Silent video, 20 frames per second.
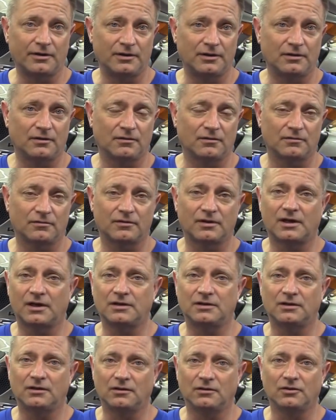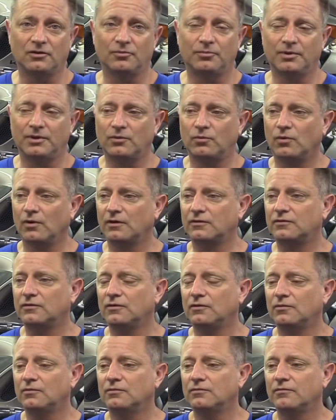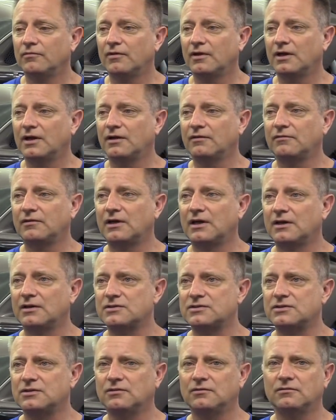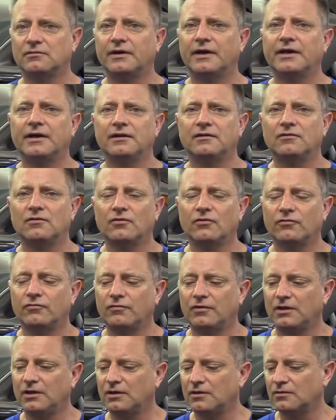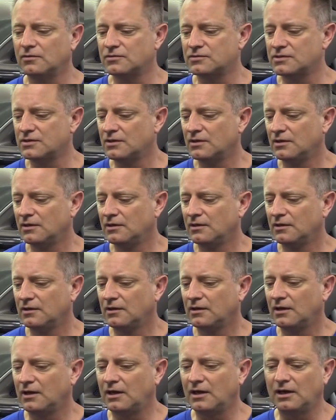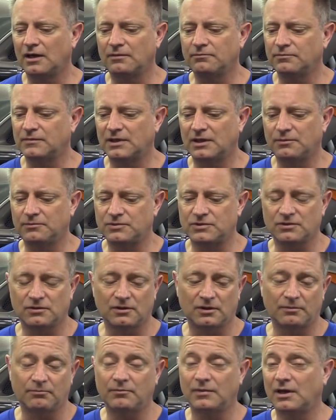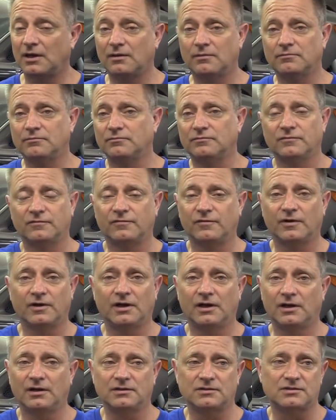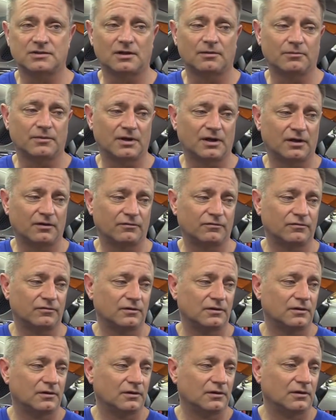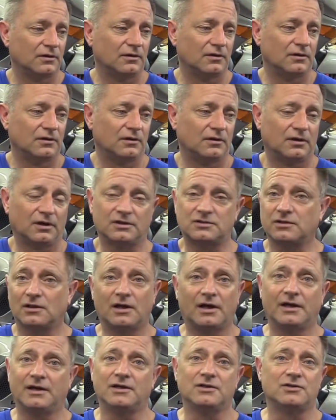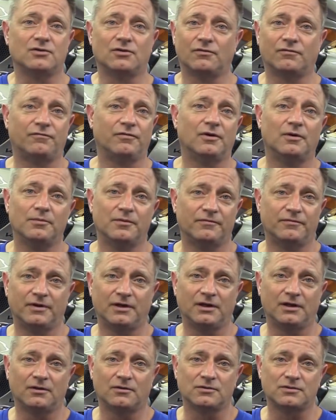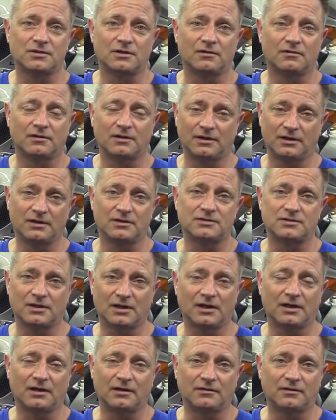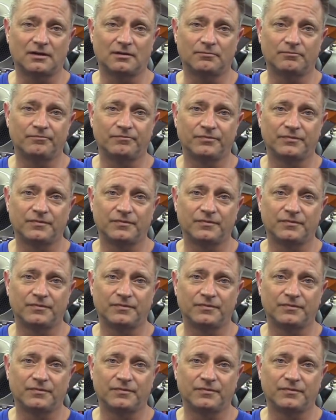in here that I did a little bit of work to, that I've got to still edit those videos, and I'm sure I'm forgetting some that it's a lot easier to film the videos than it is to edit them.